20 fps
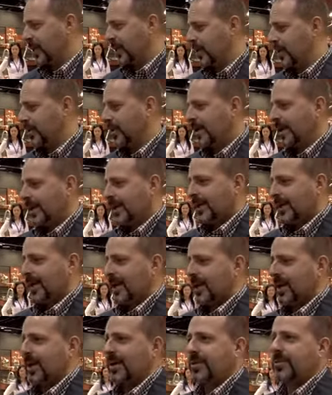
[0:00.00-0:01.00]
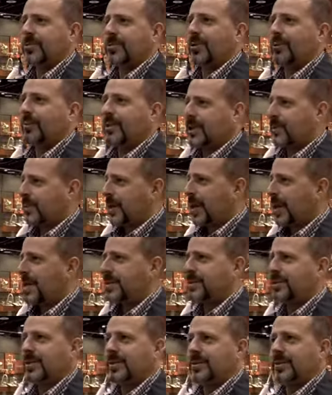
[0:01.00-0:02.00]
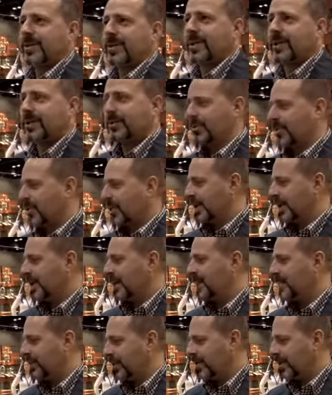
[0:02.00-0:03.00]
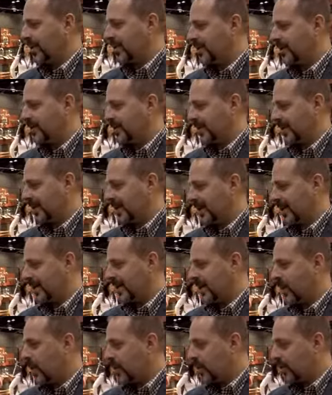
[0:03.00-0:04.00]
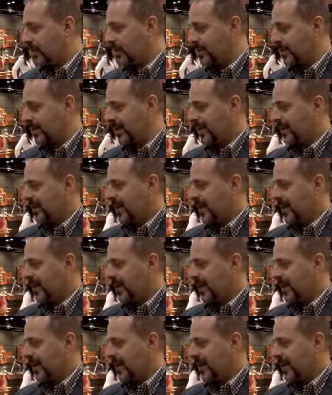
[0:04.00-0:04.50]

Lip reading: you know, historic recreations and historically influenced homes.